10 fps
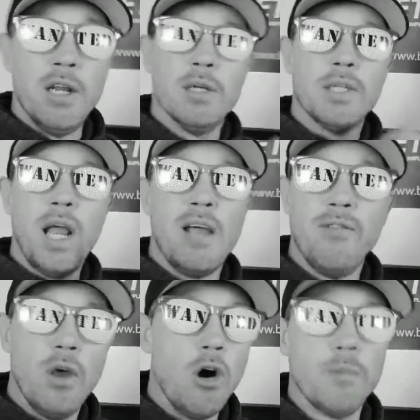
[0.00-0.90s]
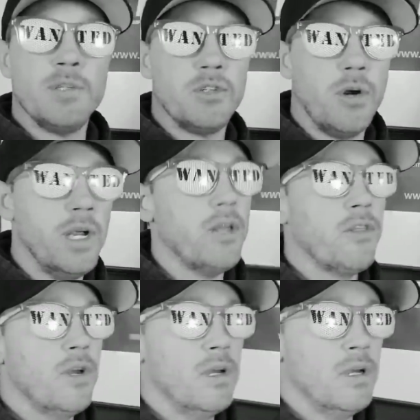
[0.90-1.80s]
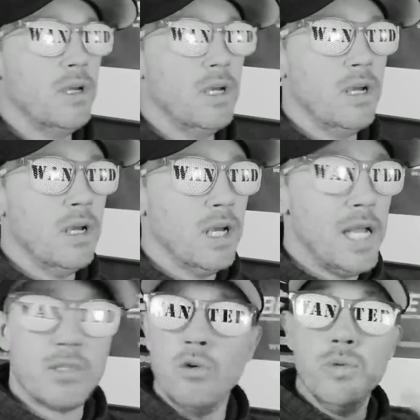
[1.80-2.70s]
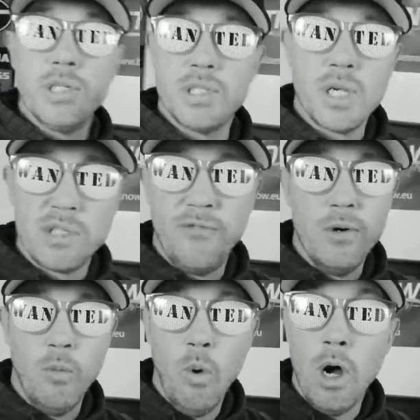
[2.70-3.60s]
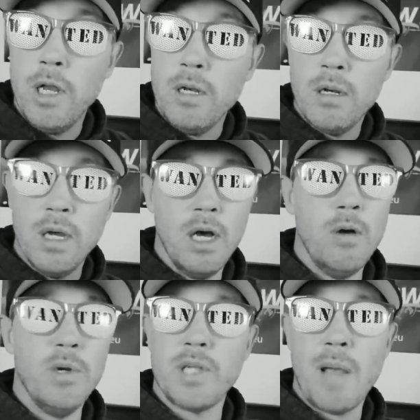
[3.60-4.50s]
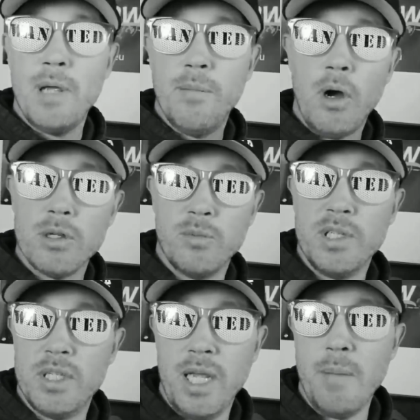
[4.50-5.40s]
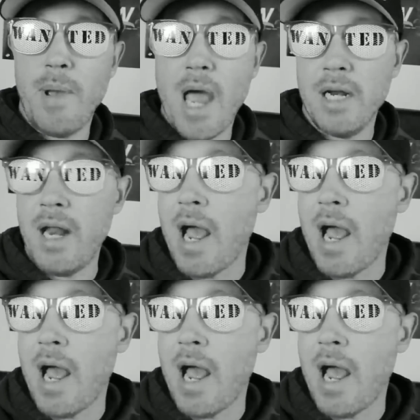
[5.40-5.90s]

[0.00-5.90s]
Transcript: He doesn't have the arm strength. He's only 6'1". How many balls we see get batted